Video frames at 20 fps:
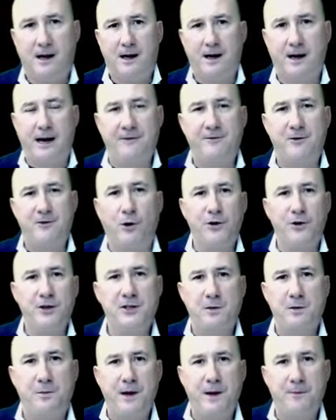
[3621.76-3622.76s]
I've told this
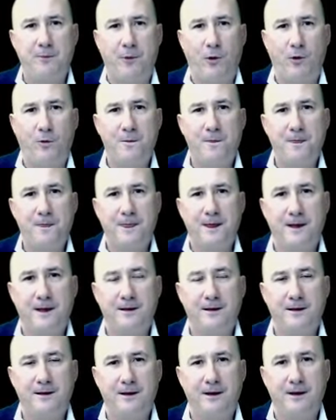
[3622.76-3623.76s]
to people
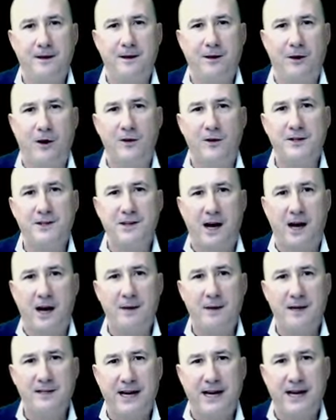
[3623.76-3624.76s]
all the time,
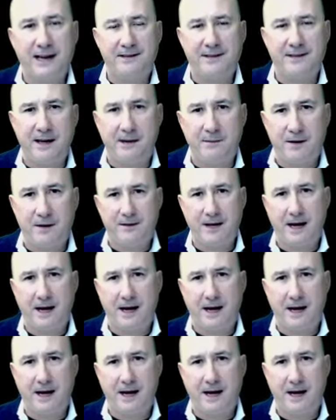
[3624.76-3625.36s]
is I get 10